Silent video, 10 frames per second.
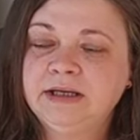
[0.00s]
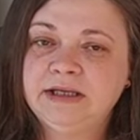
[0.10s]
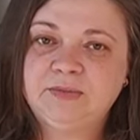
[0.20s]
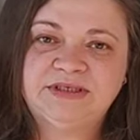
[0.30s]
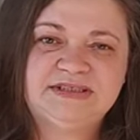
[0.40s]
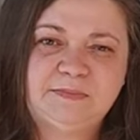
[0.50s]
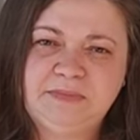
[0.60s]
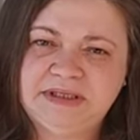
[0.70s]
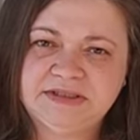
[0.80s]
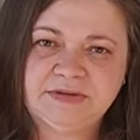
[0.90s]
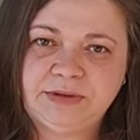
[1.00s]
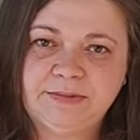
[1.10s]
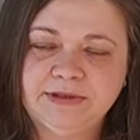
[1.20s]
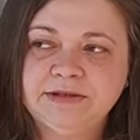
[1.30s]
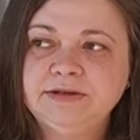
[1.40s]
It was
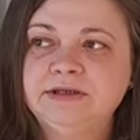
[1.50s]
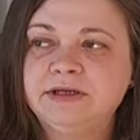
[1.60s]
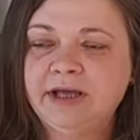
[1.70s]
miserable.